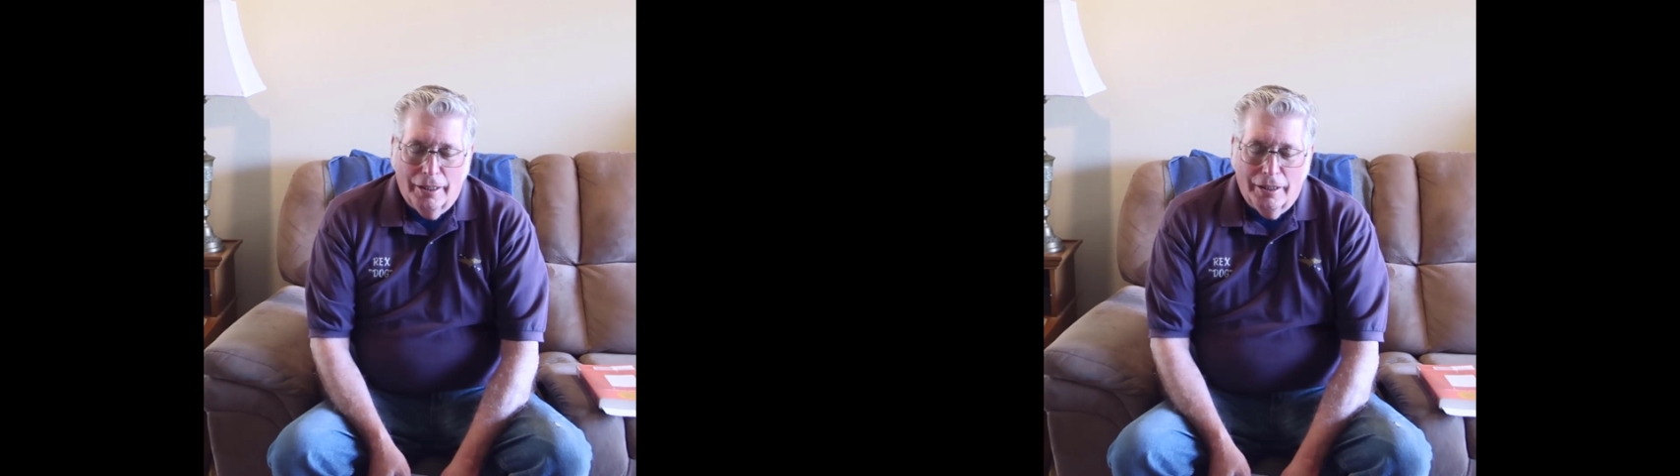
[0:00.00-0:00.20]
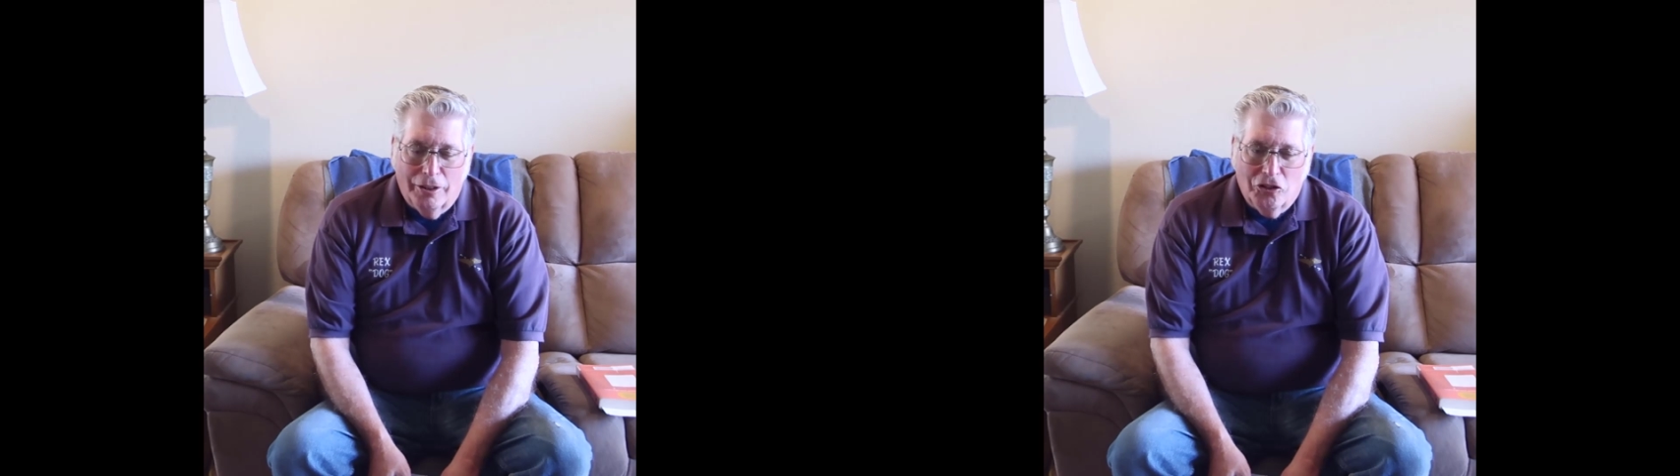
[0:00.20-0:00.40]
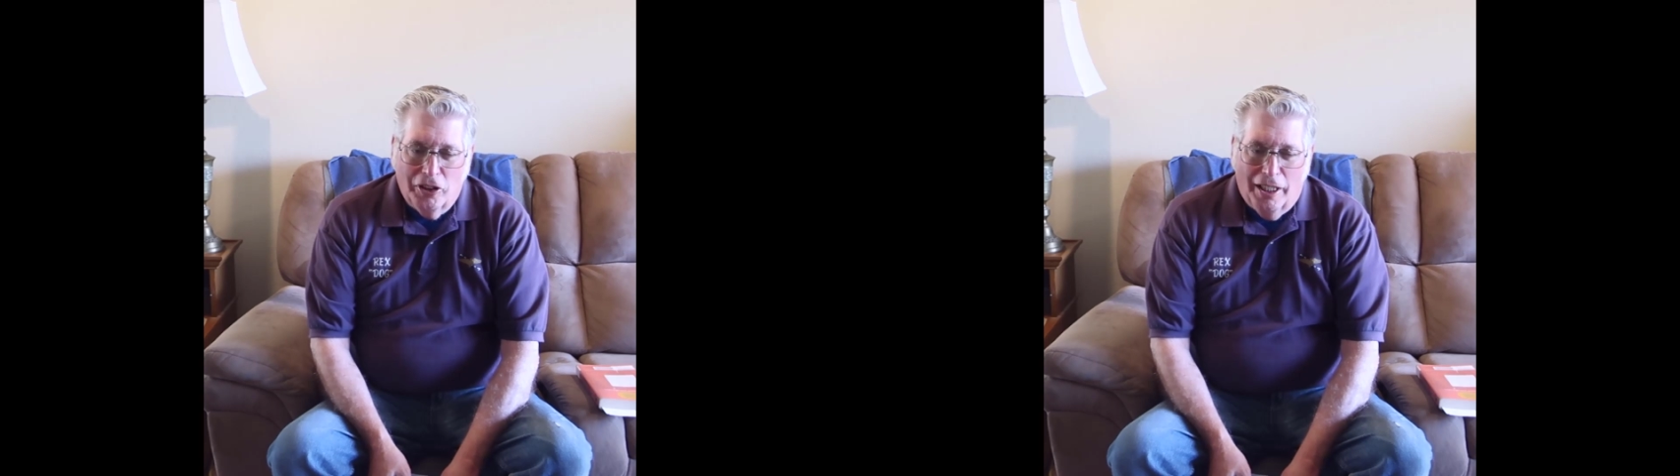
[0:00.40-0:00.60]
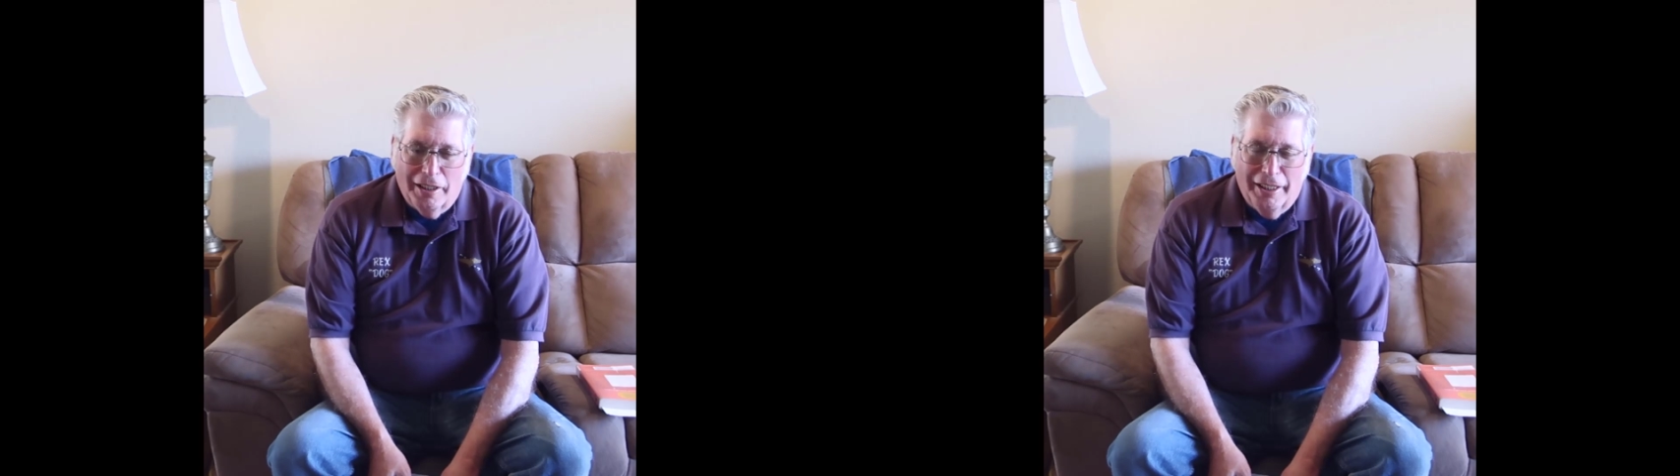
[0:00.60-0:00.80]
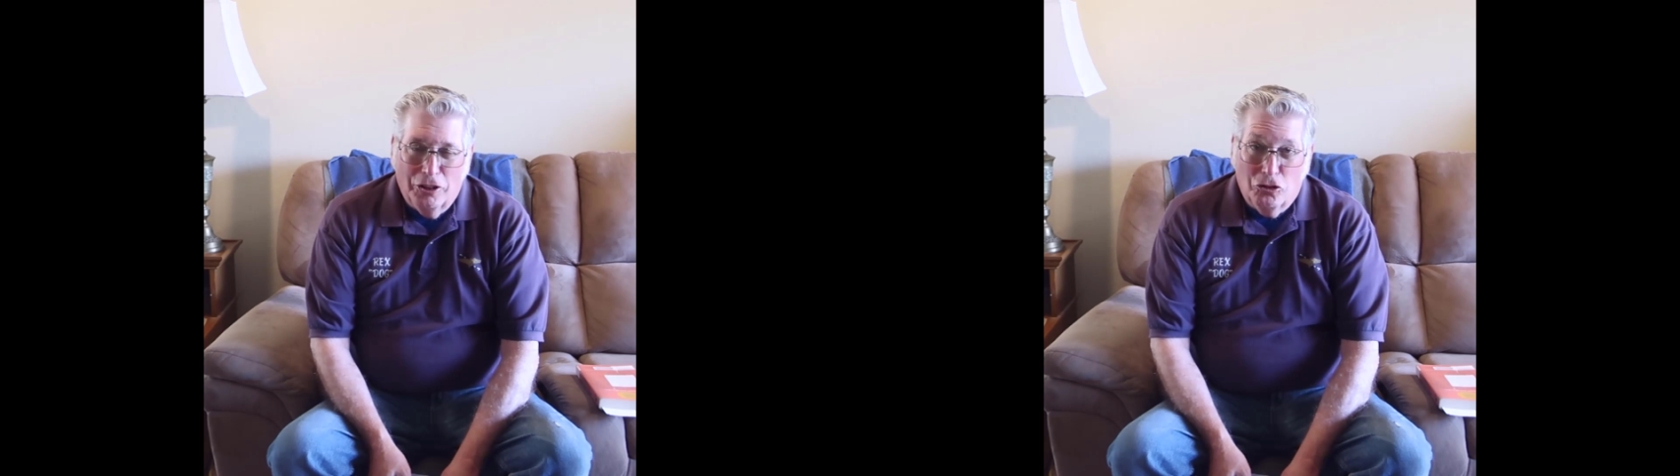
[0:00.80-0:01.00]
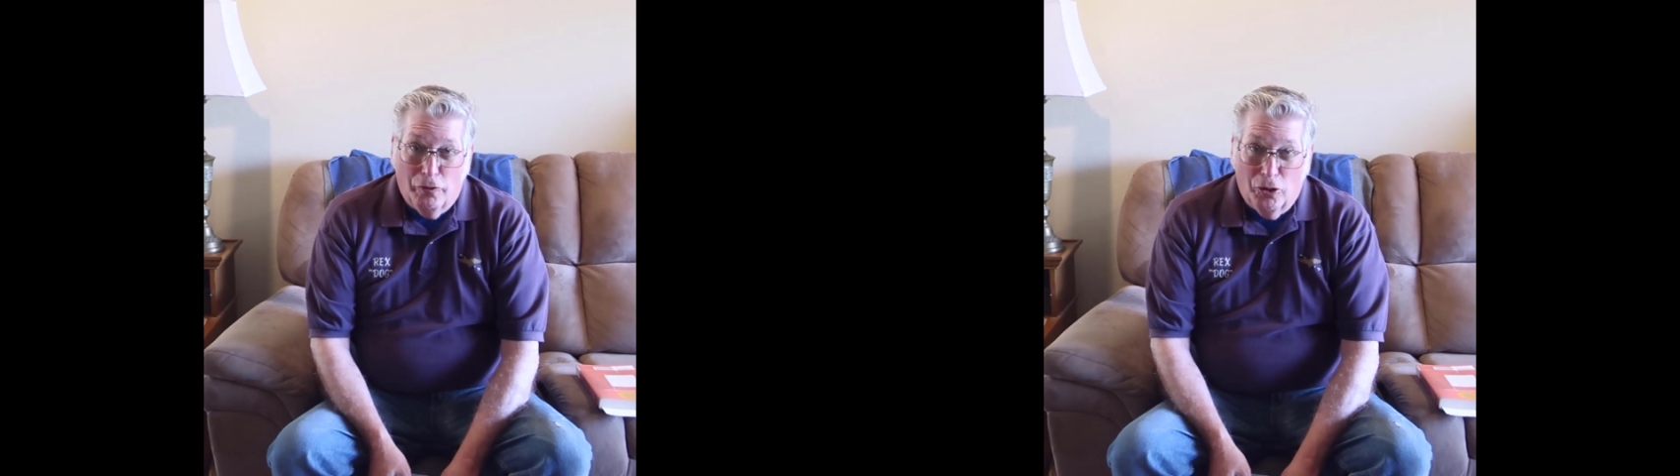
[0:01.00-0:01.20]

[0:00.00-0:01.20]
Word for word: it's not his